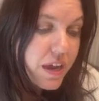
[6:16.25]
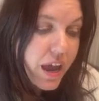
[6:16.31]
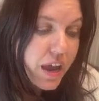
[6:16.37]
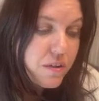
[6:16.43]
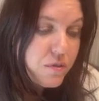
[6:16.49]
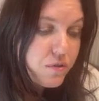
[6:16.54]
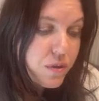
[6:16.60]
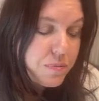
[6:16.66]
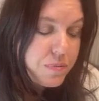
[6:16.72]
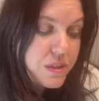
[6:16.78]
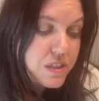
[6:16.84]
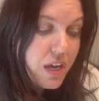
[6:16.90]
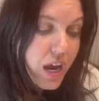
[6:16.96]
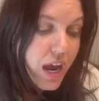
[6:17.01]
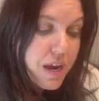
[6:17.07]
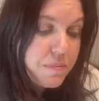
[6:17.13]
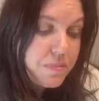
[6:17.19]
And from the
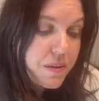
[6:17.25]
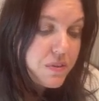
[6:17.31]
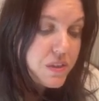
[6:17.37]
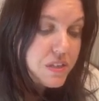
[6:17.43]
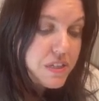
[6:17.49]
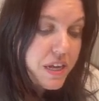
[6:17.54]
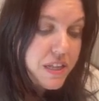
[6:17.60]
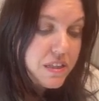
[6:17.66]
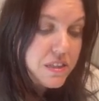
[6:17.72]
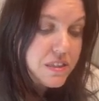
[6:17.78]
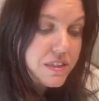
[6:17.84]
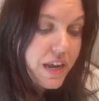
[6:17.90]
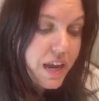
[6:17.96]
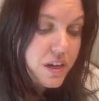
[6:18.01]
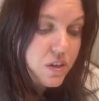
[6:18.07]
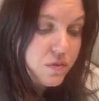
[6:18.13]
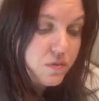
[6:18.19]
time that the daily
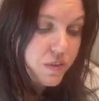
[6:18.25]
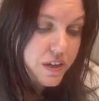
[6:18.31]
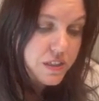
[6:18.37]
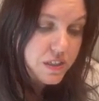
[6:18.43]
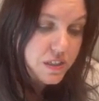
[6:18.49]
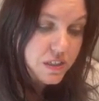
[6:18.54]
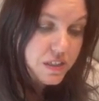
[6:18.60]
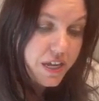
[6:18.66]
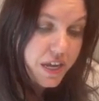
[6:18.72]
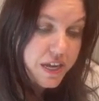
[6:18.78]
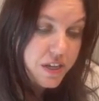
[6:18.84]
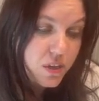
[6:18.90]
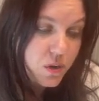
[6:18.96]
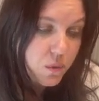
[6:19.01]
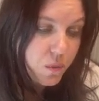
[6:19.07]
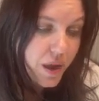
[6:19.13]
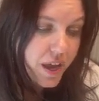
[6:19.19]
sacrifice is
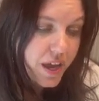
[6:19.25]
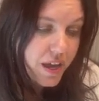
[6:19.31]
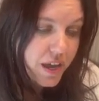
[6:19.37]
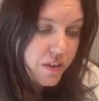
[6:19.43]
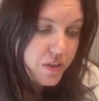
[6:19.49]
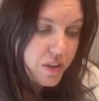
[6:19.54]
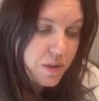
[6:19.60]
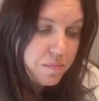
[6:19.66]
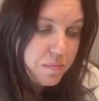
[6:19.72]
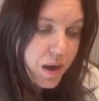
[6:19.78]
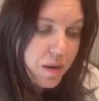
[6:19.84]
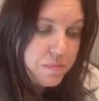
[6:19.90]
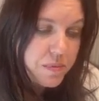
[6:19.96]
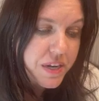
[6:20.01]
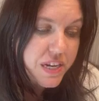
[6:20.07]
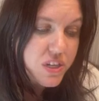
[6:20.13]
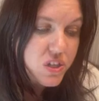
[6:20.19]
taken away and the
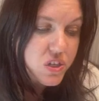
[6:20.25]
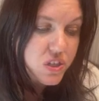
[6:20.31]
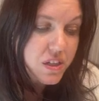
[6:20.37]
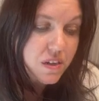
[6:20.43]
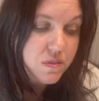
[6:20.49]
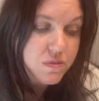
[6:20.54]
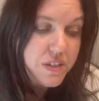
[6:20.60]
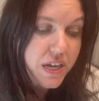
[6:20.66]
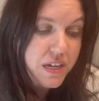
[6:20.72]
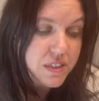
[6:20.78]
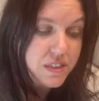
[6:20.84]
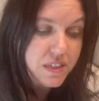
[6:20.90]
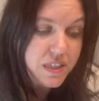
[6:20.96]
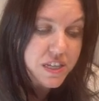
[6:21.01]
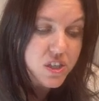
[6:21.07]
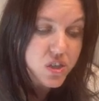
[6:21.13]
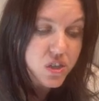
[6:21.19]
abomination of
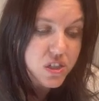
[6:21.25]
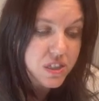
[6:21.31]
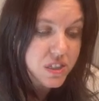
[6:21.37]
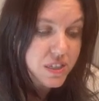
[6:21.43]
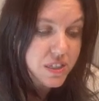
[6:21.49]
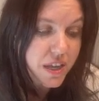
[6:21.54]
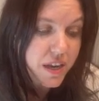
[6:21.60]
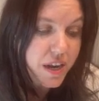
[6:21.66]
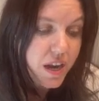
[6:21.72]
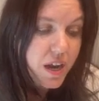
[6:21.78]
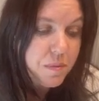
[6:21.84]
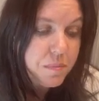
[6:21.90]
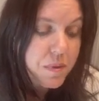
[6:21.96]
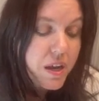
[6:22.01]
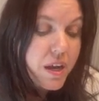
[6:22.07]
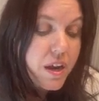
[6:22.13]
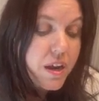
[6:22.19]
desolation is set up,